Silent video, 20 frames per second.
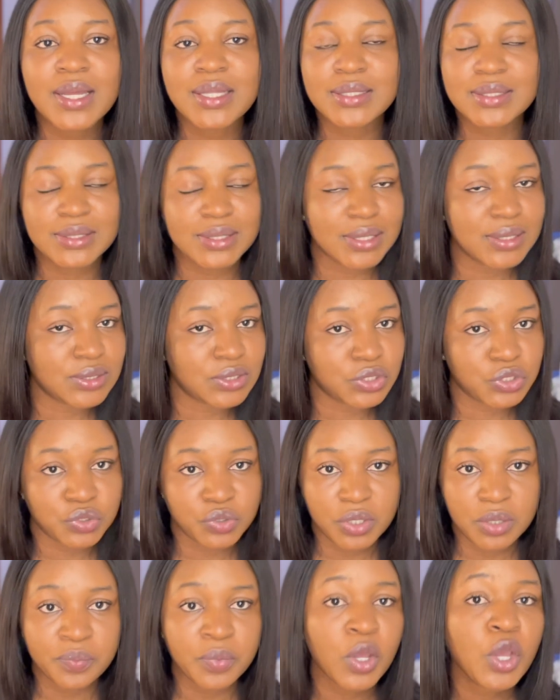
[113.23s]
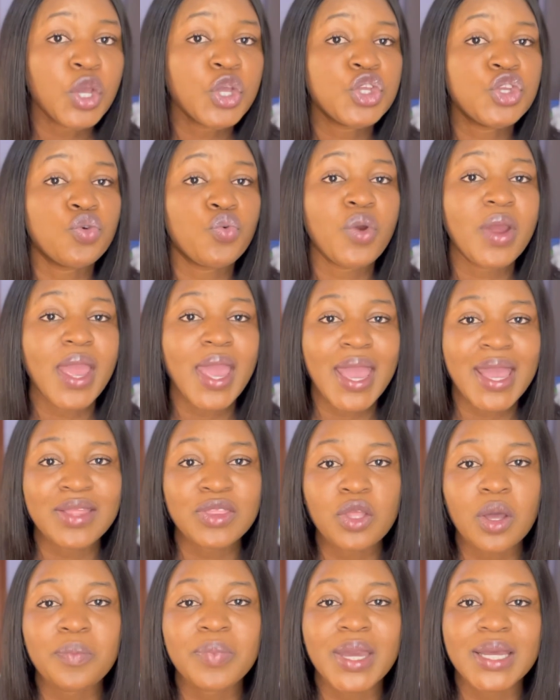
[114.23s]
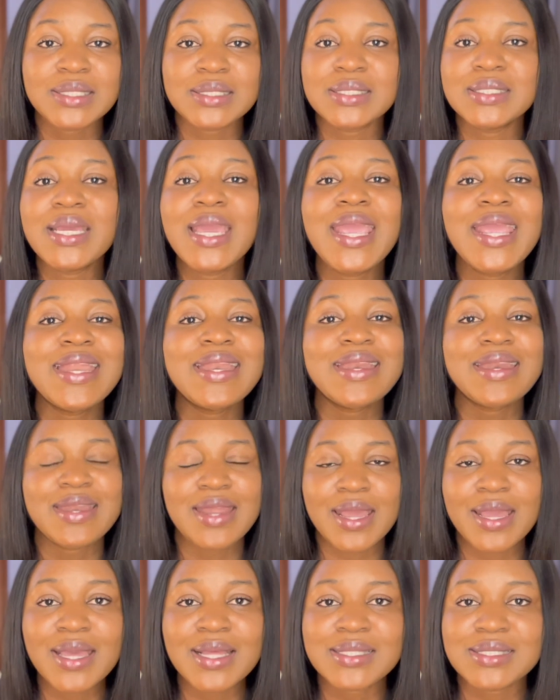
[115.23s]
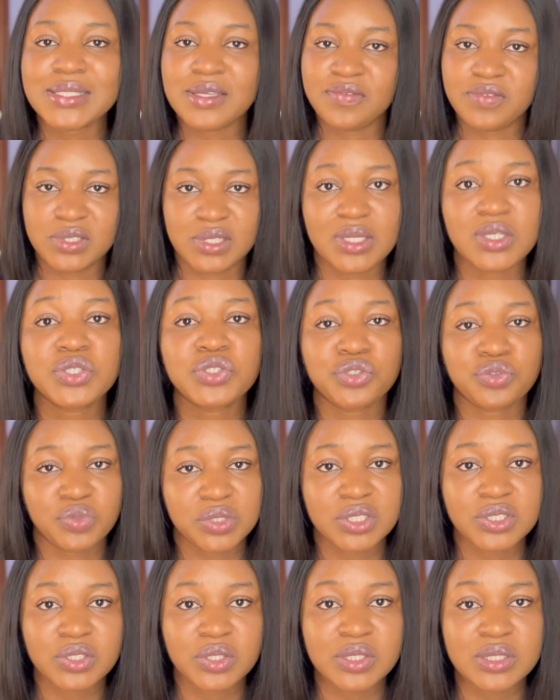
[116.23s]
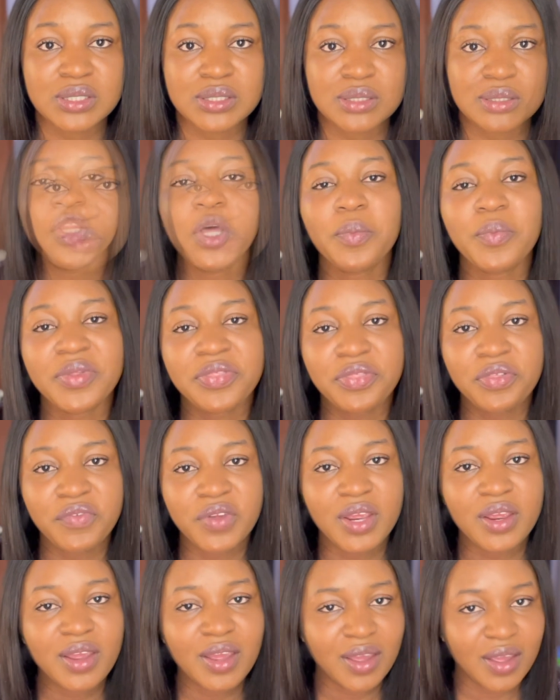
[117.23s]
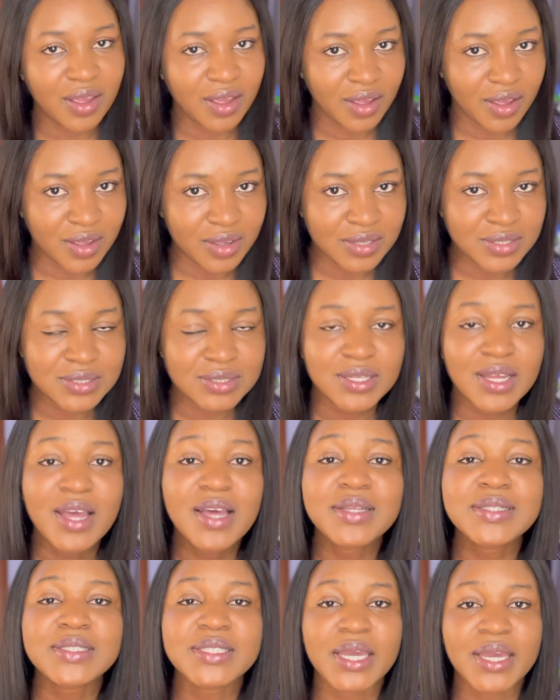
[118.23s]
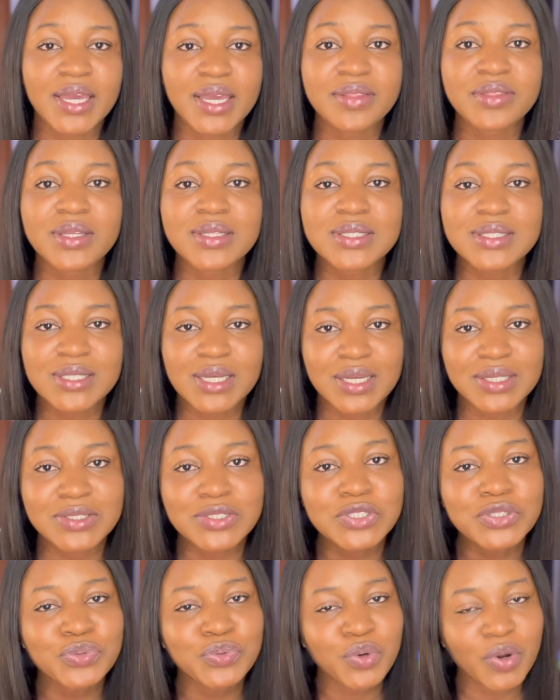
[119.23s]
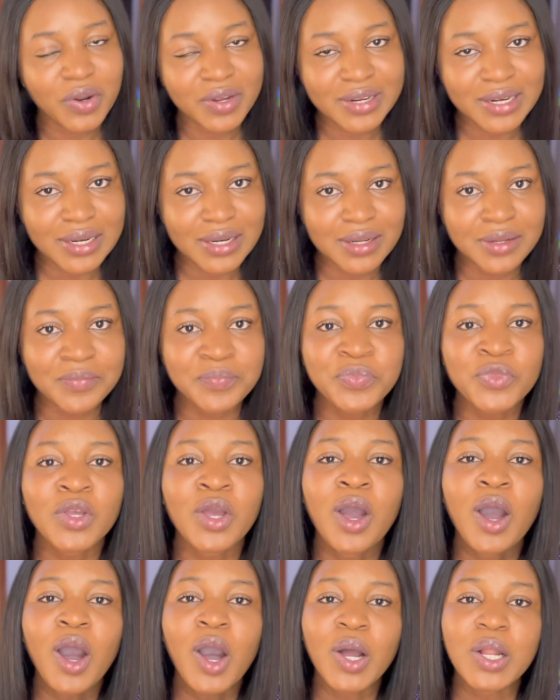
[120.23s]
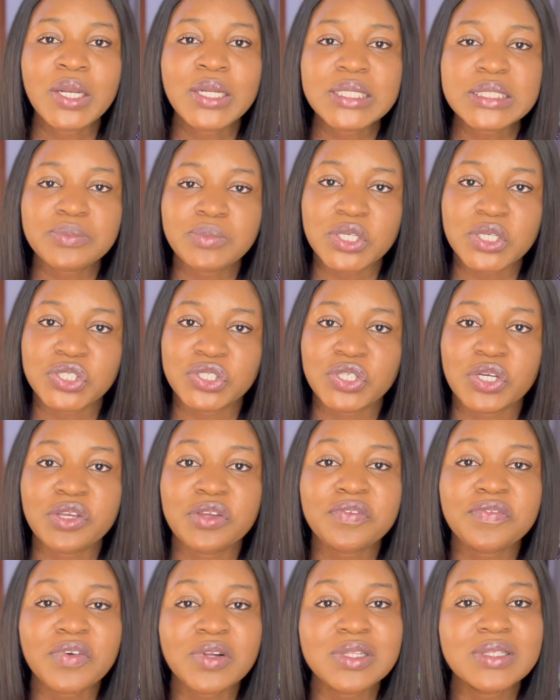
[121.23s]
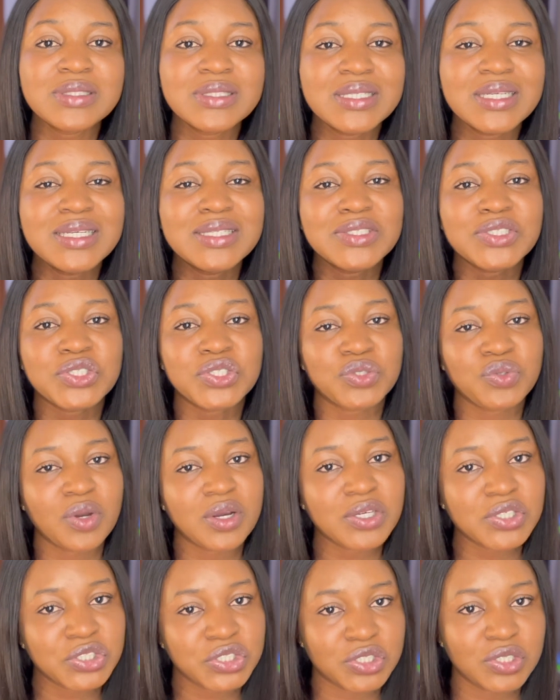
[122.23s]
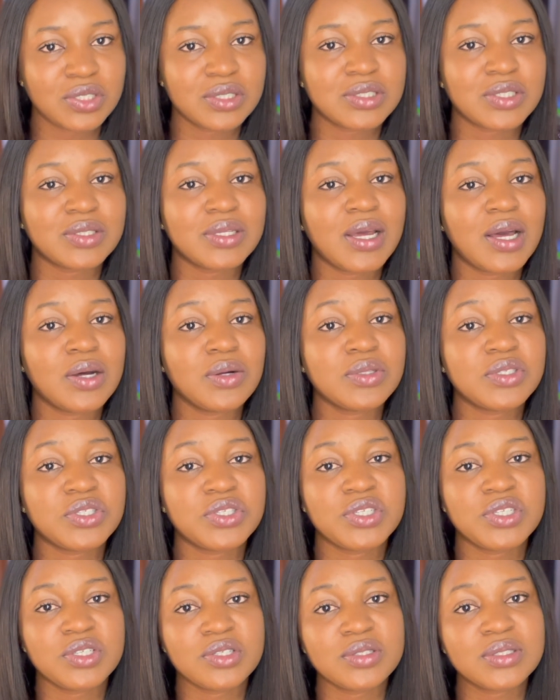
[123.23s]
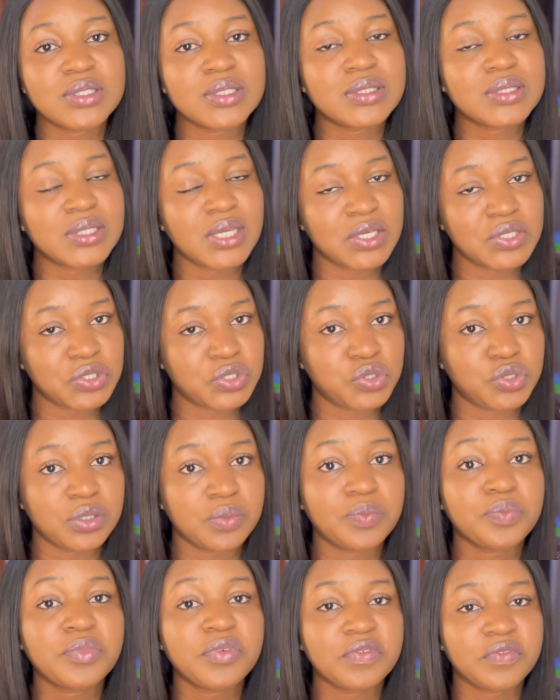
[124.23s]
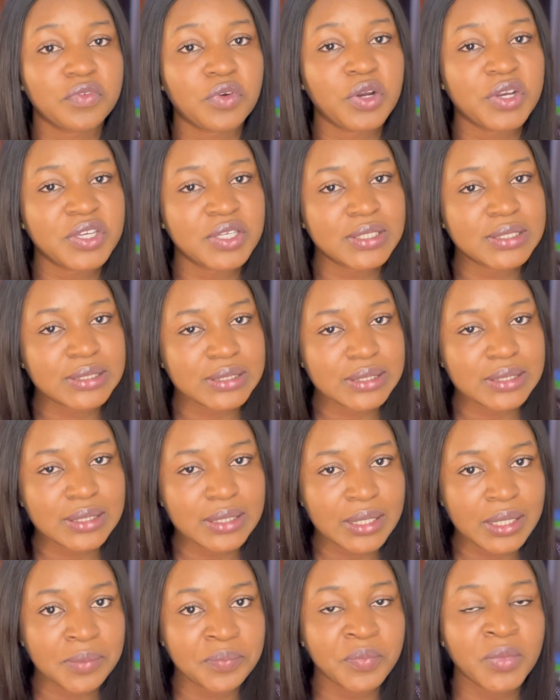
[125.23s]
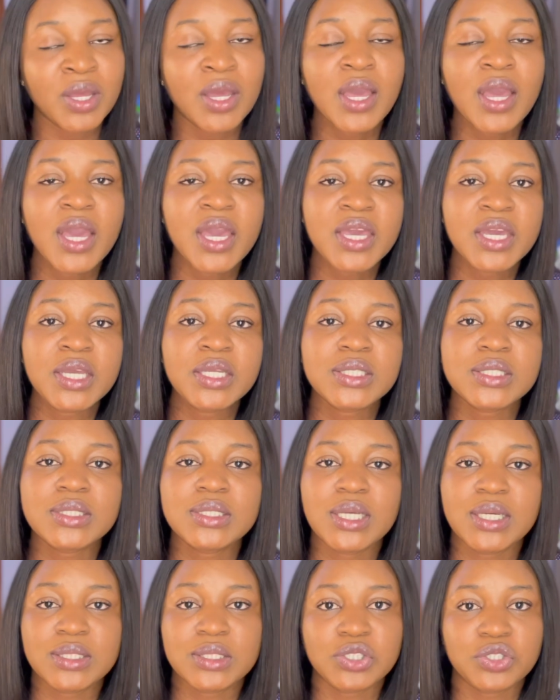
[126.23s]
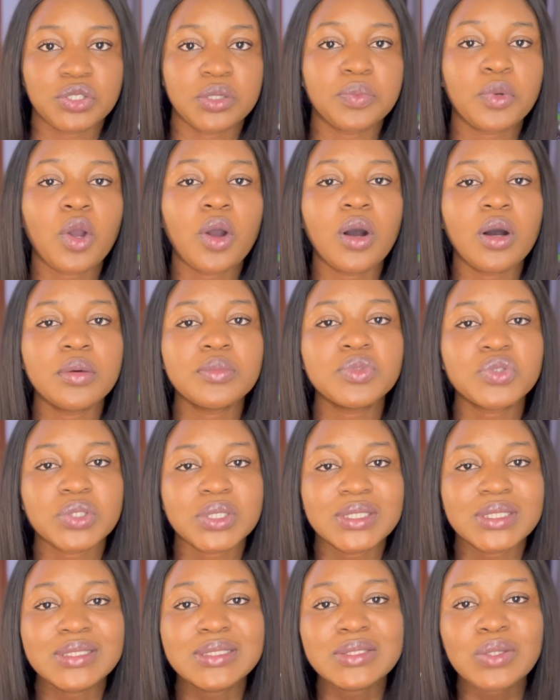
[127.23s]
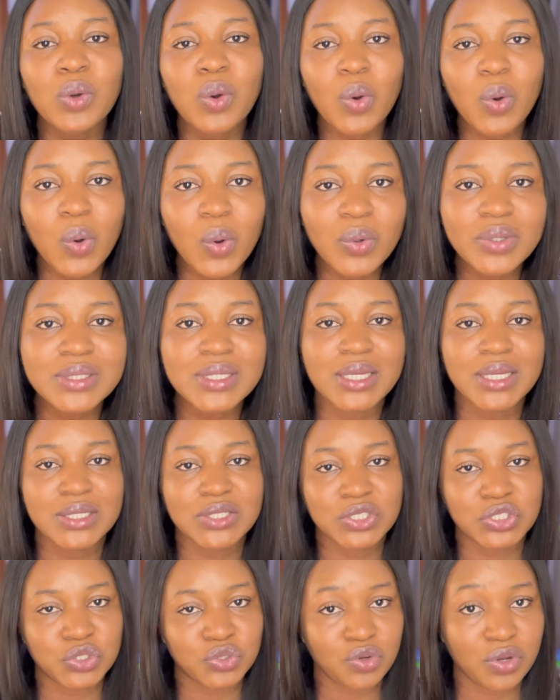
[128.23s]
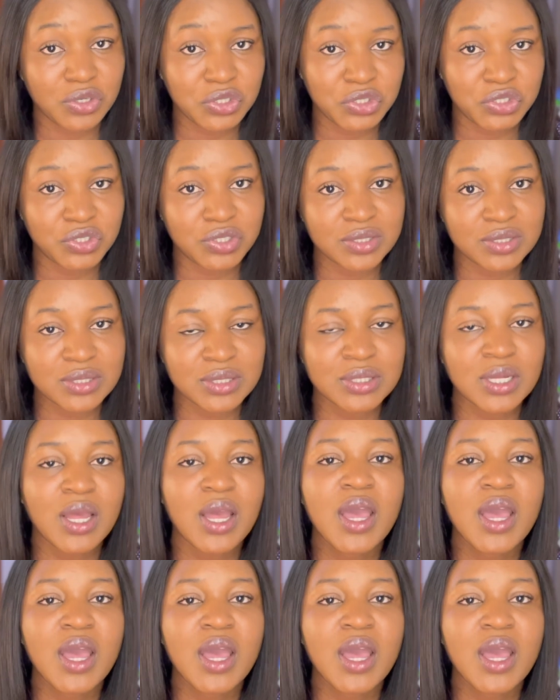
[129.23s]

test strip, you will end up getting a negative test result. Number three is taking the test wrongly. Always sure you follow the instructions on how to use the test strip before using them. Each test strip comes with its own instructions.